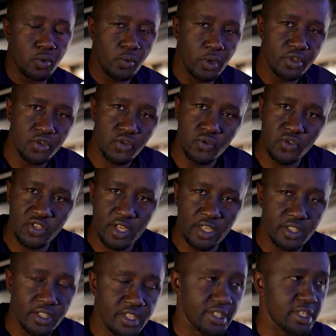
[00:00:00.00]
want to start
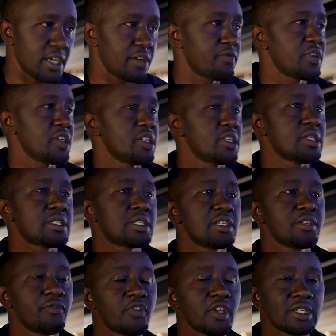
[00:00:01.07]
the service.
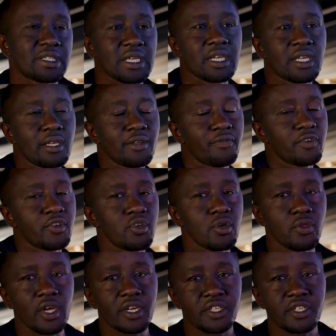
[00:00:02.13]
If there's any video that